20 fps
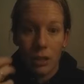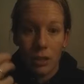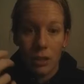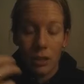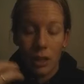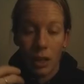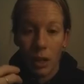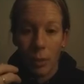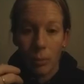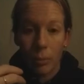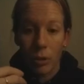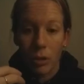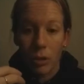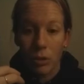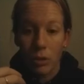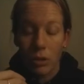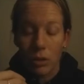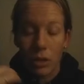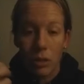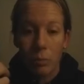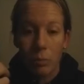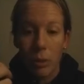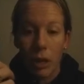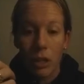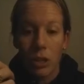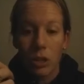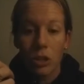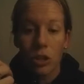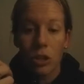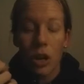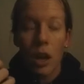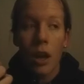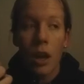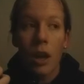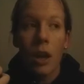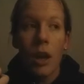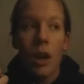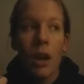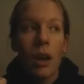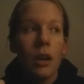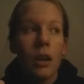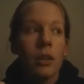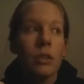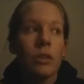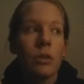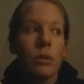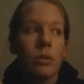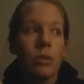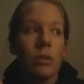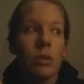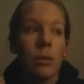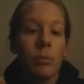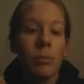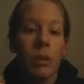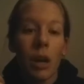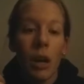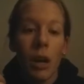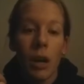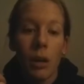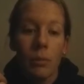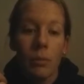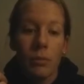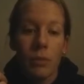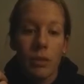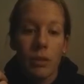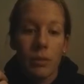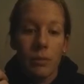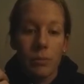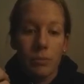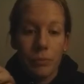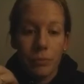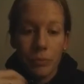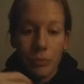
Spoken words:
it's like I'm a little sponge. So sometimes,